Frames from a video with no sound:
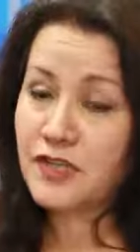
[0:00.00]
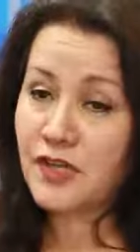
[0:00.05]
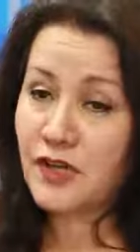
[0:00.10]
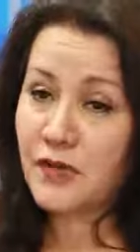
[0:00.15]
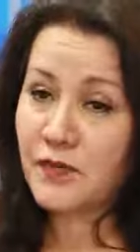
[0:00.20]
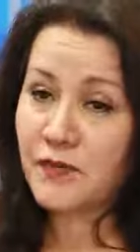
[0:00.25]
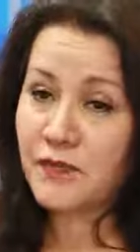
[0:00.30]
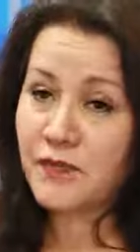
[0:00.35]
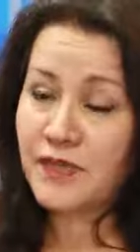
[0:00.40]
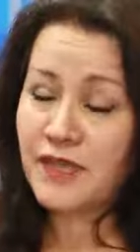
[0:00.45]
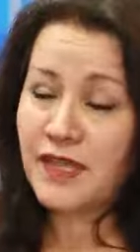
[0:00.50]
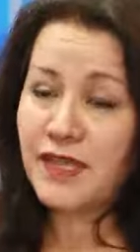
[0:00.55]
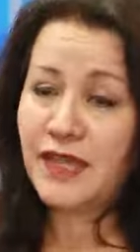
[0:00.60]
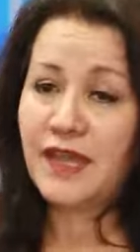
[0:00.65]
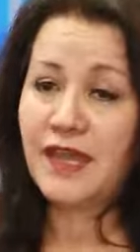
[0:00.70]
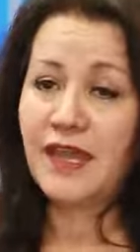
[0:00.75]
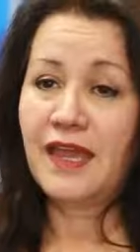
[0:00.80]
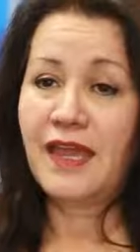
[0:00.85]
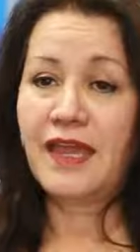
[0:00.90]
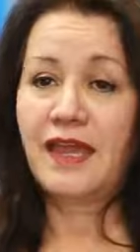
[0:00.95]
ago,
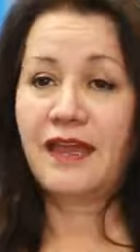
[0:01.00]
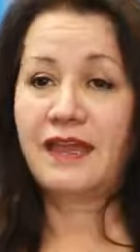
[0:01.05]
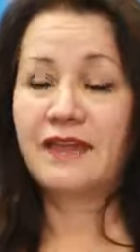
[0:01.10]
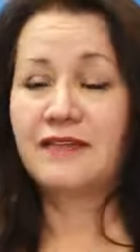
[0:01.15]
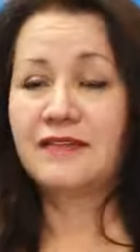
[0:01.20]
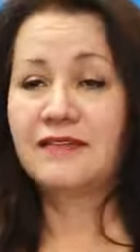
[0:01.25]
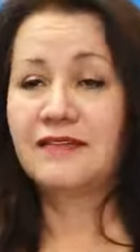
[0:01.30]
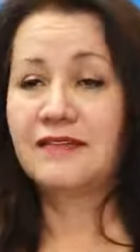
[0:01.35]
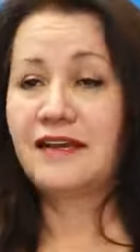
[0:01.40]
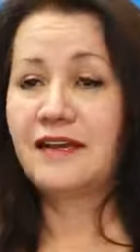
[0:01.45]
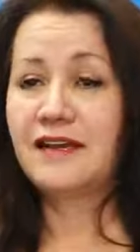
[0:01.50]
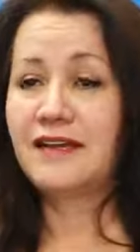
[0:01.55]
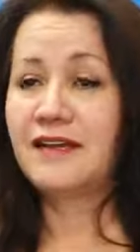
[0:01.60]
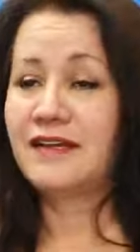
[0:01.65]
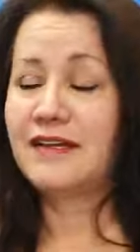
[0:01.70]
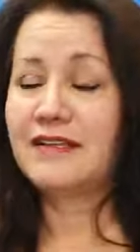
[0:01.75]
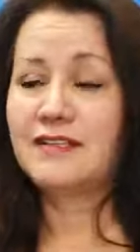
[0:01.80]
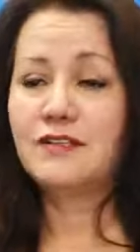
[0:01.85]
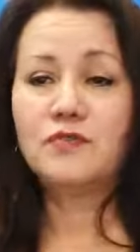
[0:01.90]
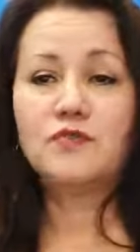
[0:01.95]
and uh,
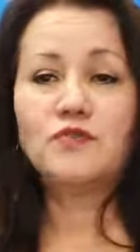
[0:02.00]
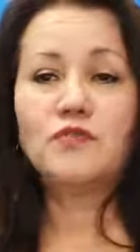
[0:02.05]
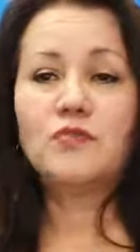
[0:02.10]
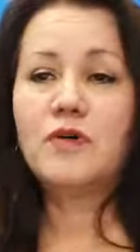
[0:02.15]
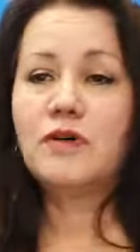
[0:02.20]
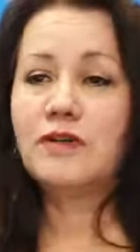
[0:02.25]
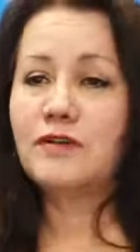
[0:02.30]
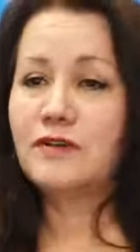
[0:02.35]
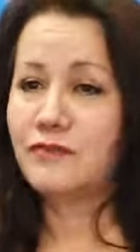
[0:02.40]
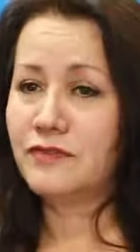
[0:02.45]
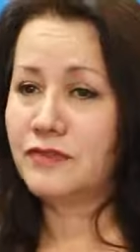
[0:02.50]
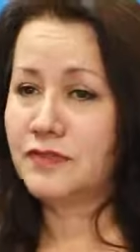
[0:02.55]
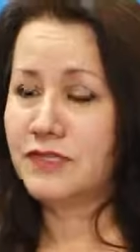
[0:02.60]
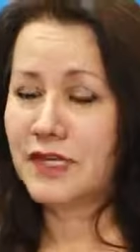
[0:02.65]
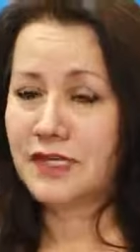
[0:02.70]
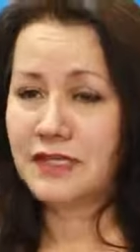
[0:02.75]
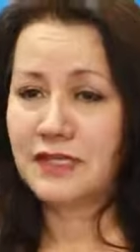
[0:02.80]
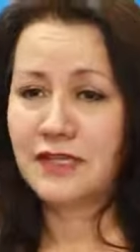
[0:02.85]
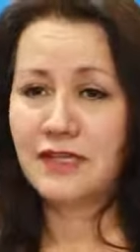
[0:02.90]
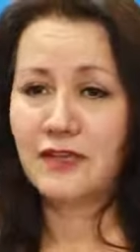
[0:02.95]
it's a wonderful
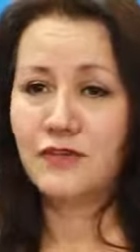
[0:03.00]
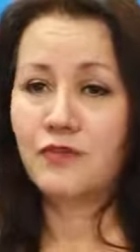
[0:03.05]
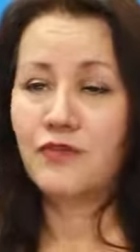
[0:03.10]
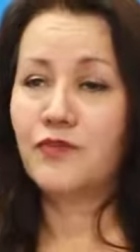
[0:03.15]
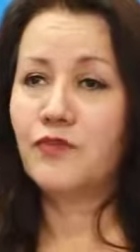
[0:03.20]
technique